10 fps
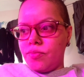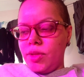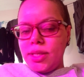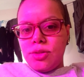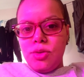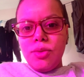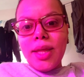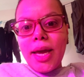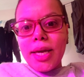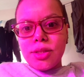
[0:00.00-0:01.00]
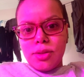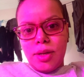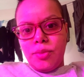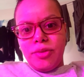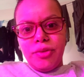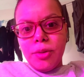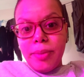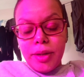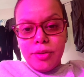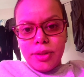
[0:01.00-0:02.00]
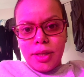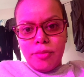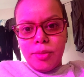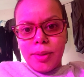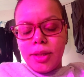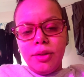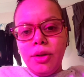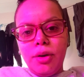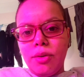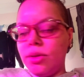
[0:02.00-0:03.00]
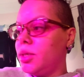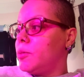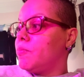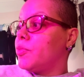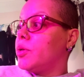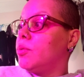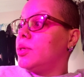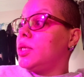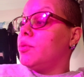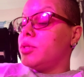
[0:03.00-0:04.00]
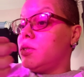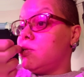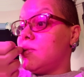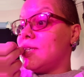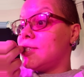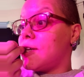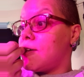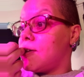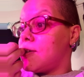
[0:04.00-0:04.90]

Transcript: Let's do that so that we feel better than everybody. No. What they were doing was